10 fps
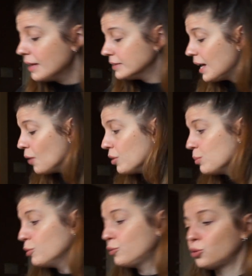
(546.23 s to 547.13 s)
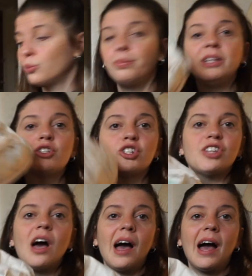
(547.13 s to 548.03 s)
Then we move to beach
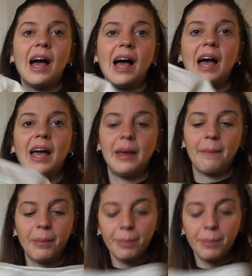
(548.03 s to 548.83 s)
time.